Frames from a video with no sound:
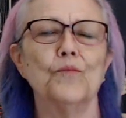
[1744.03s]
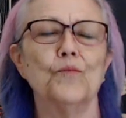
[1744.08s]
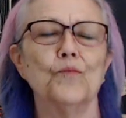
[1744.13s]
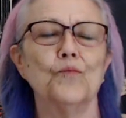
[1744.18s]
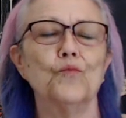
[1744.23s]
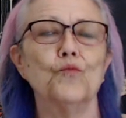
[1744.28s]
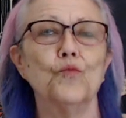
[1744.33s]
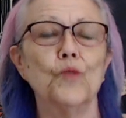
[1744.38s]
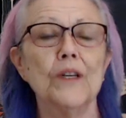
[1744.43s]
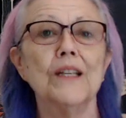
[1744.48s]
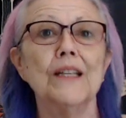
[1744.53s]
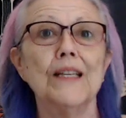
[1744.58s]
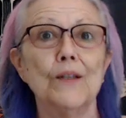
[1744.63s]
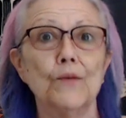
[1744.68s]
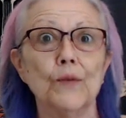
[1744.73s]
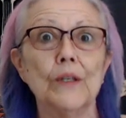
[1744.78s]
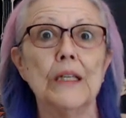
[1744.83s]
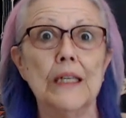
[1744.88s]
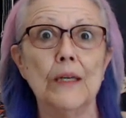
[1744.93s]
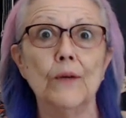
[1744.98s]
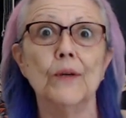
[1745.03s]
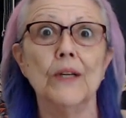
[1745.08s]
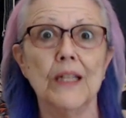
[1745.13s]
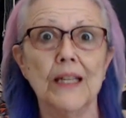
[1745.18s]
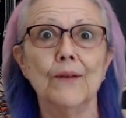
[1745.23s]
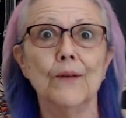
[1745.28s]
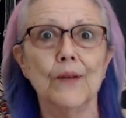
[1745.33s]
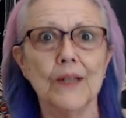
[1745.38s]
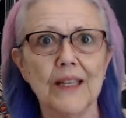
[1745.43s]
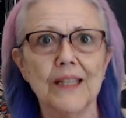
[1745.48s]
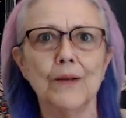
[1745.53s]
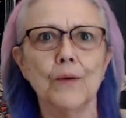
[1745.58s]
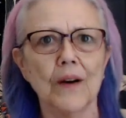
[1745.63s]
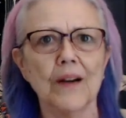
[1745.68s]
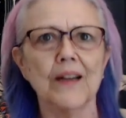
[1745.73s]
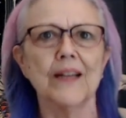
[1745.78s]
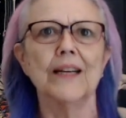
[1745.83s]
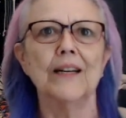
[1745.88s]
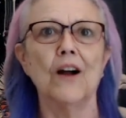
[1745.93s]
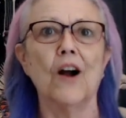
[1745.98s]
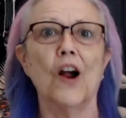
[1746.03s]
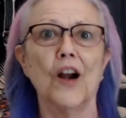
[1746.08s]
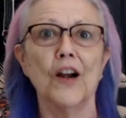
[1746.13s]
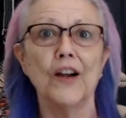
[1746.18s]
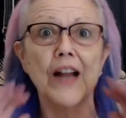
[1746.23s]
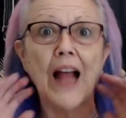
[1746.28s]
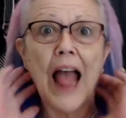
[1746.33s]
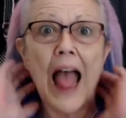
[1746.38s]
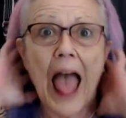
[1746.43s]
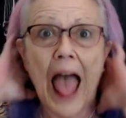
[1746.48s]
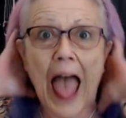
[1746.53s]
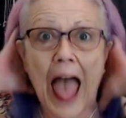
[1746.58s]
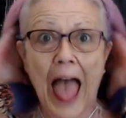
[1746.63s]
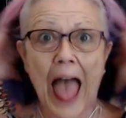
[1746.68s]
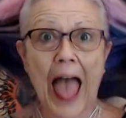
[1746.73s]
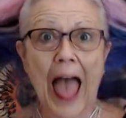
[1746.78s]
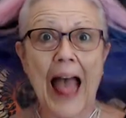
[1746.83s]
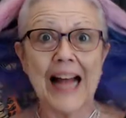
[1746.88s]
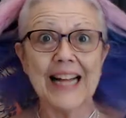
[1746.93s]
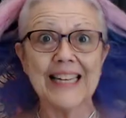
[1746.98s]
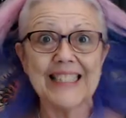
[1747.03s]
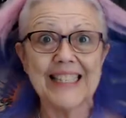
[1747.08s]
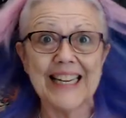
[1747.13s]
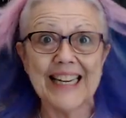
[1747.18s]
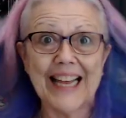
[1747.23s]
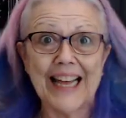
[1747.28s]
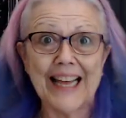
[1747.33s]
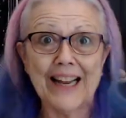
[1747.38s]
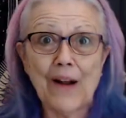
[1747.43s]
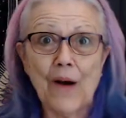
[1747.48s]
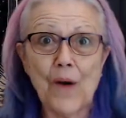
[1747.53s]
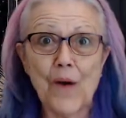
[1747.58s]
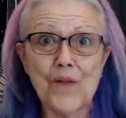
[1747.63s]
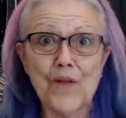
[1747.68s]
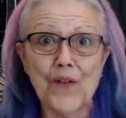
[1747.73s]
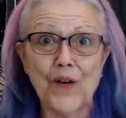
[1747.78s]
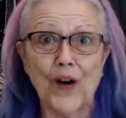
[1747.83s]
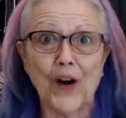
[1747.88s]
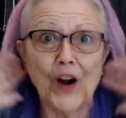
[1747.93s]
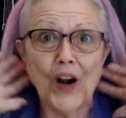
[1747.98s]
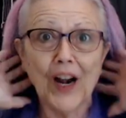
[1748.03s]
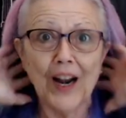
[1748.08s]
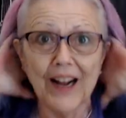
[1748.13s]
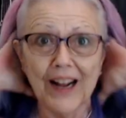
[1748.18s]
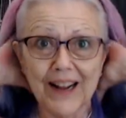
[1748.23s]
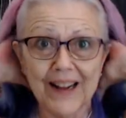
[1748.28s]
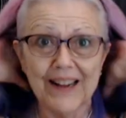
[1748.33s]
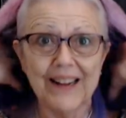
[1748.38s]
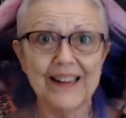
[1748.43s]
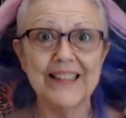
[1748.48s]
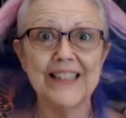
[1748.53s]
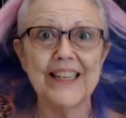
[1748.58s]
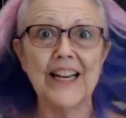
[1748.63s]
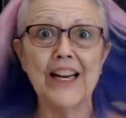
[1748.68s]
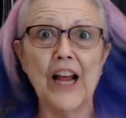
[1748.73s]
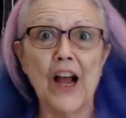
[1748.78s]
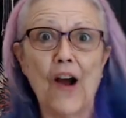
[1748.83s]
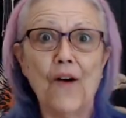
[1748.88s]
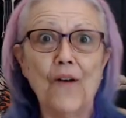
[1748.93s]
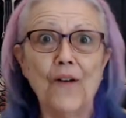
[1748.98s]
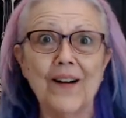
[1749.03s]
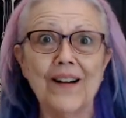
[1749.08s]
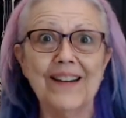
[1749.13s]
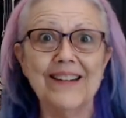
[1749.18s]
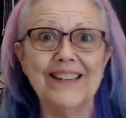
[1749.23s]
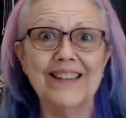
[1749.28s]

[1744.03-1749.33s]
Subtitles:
really, really, really, really working hard to get over, you know,